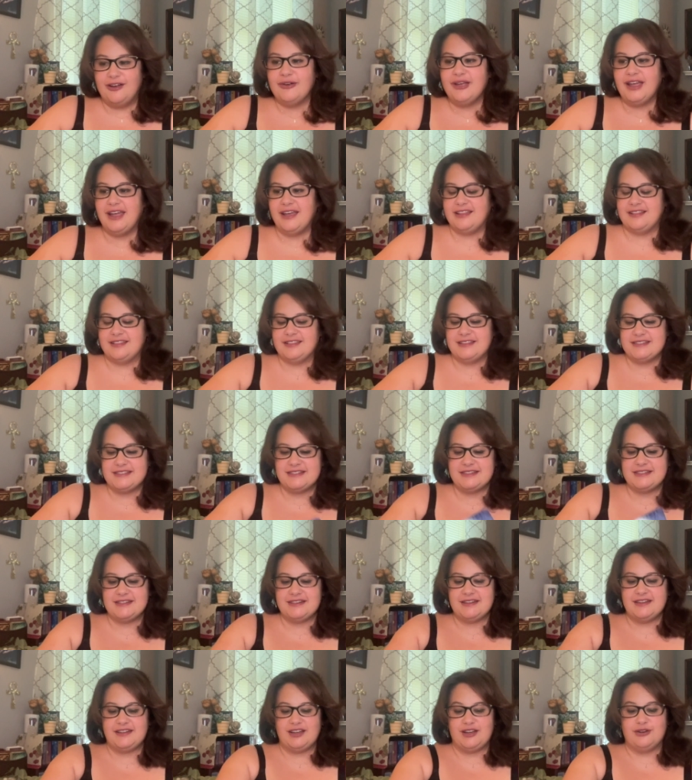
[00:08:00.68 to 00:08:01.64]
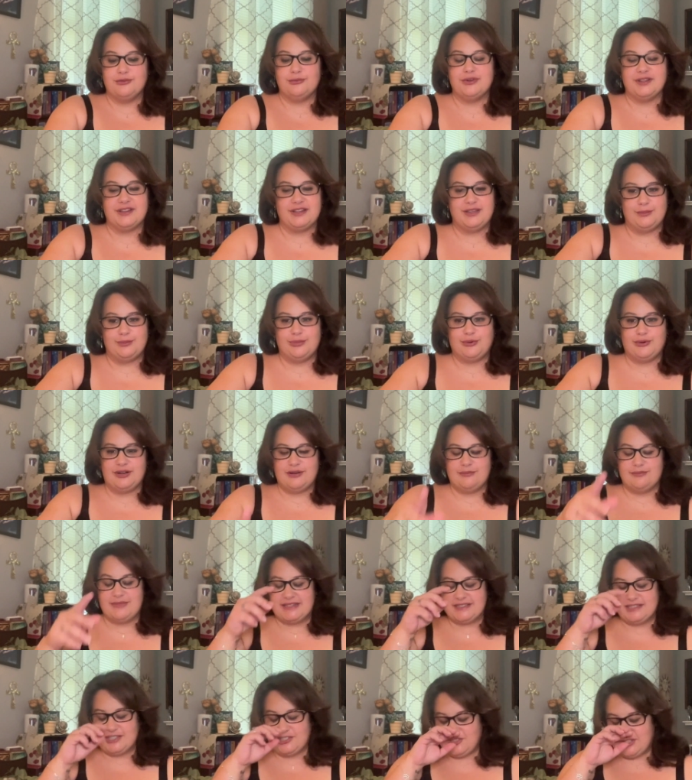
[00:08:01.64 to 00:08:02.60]
Okay, this is a really important
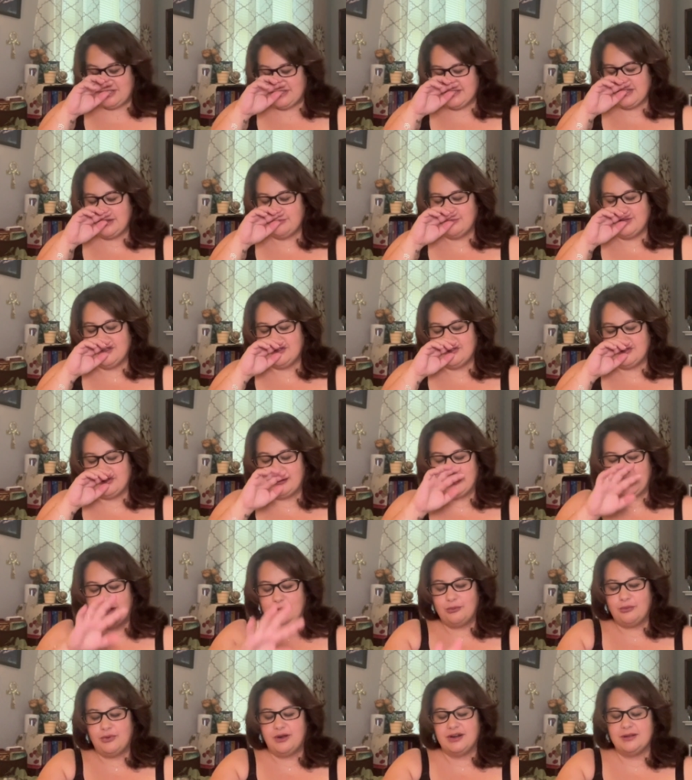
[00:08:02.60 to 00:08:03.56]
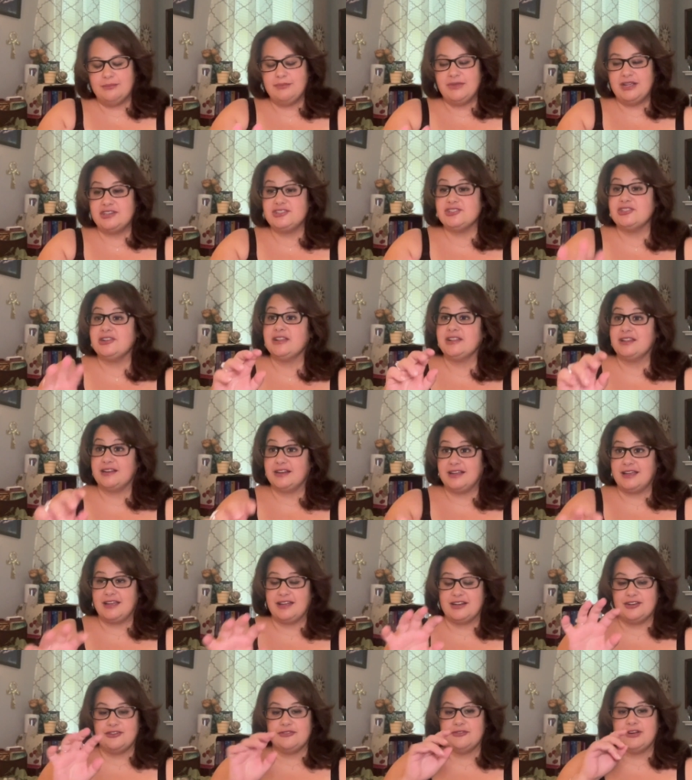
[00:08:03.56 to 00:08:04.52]
message that's coming through, and I want to make sure that I
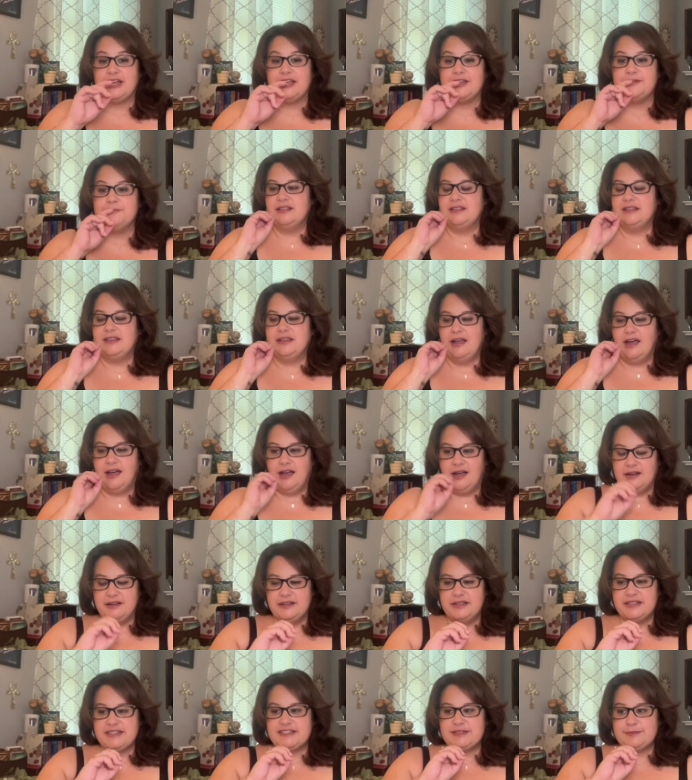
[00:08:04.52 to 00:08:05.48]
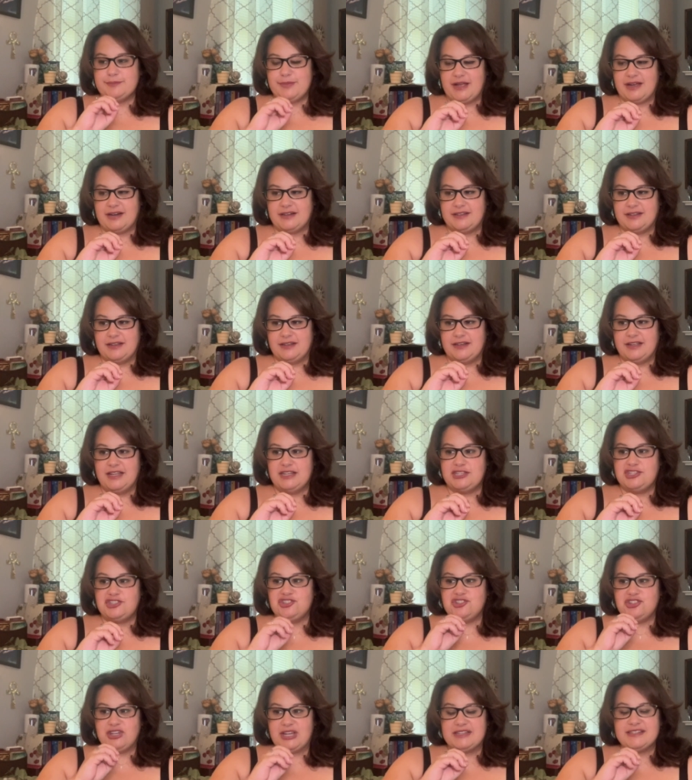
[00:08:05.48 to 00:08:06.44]
get it right. The unexpected,
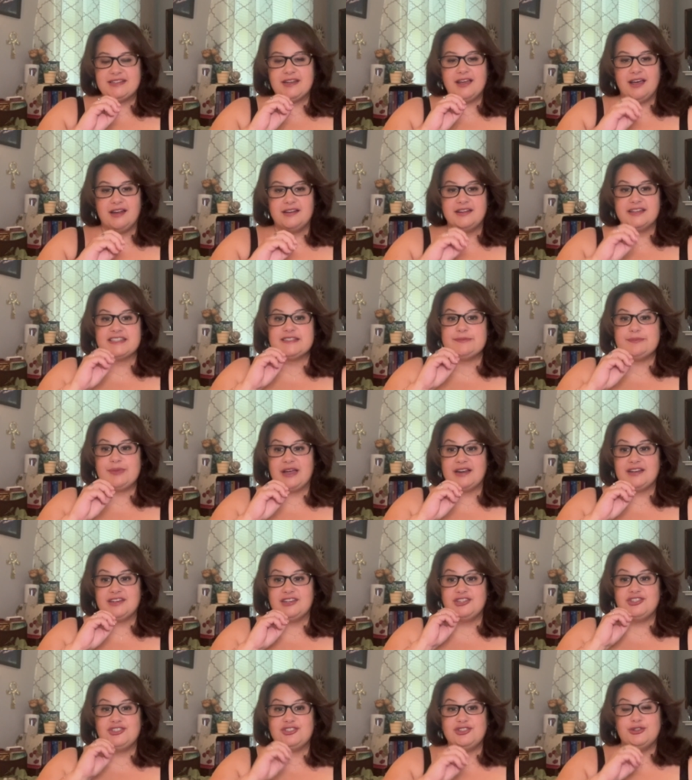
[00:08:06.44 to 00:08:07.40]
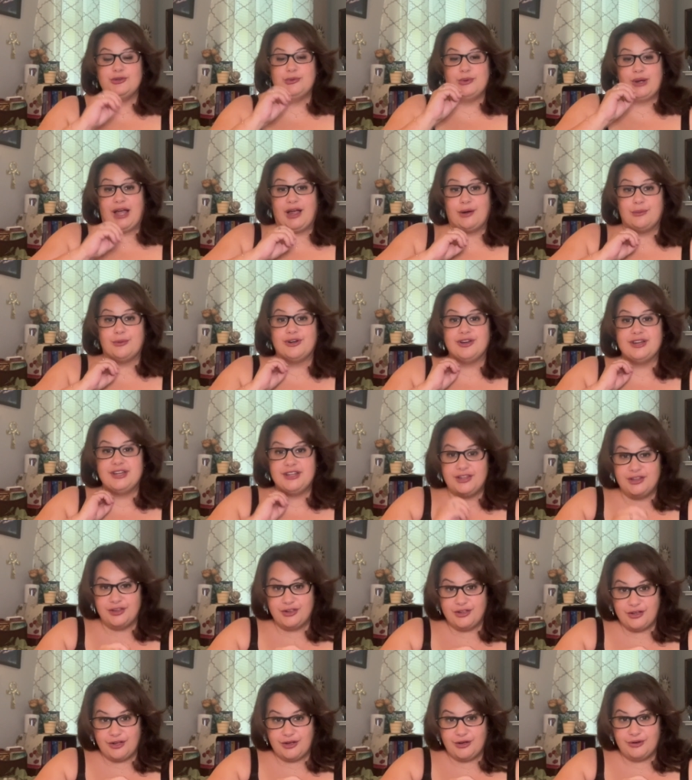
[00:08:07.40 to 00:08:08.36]
it's just unexpected to our
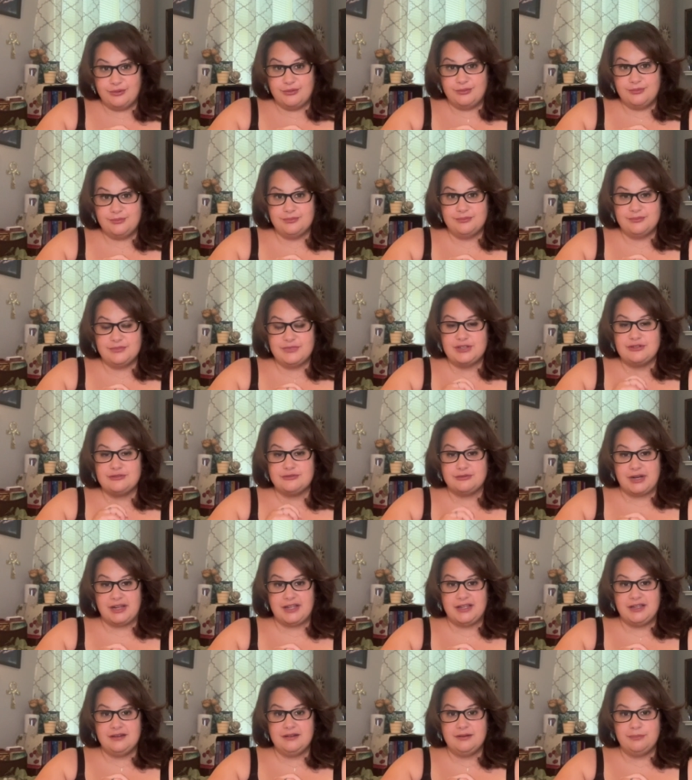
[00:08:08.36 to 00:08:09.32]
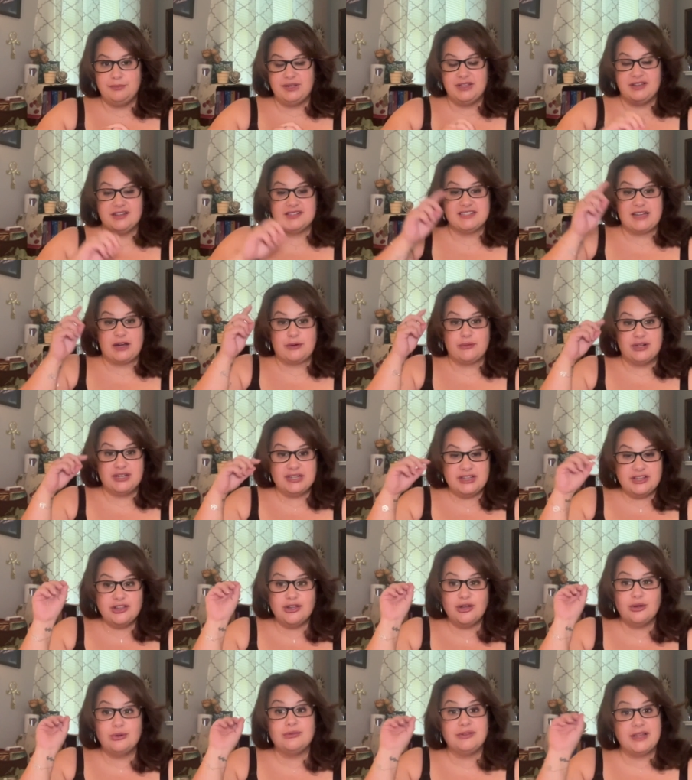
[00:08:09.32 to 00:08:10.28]
ego, right? Because our
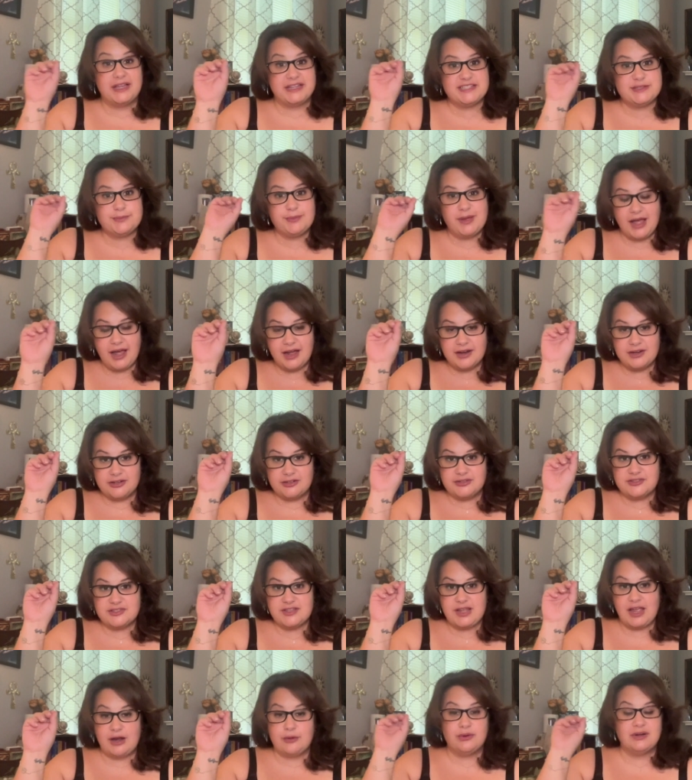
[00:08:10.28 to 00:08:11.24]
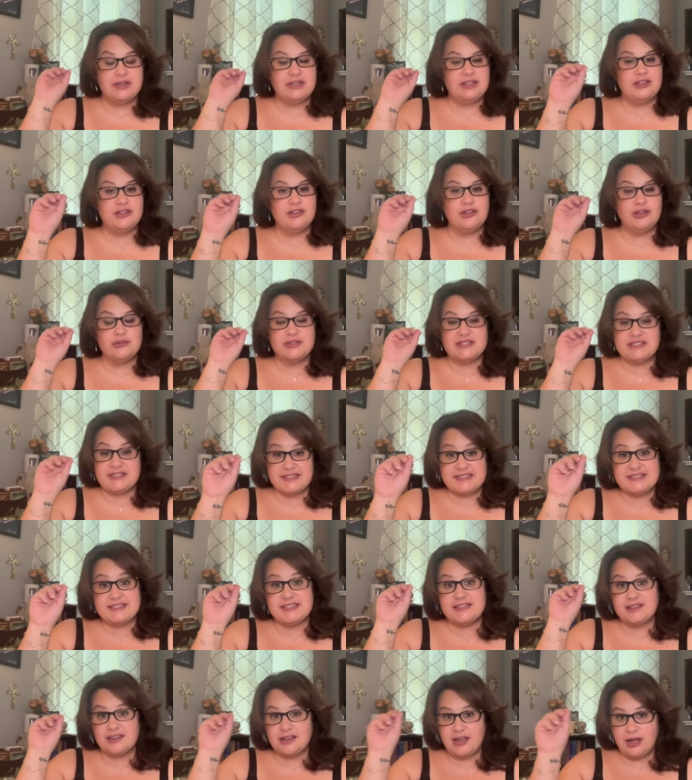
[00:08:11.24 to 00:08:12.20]
ego likes patterns. Our ego
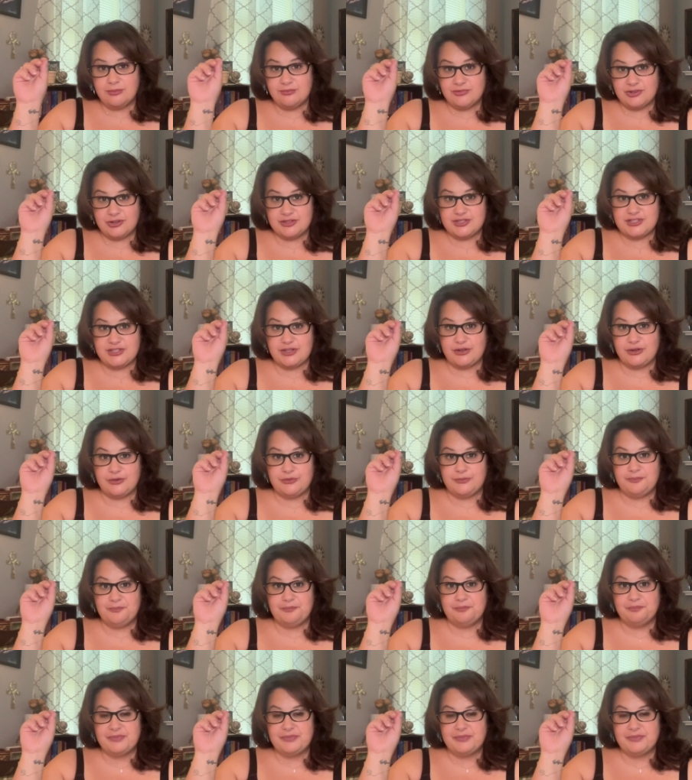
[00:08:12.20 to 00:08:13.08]
sits in the comfort zone.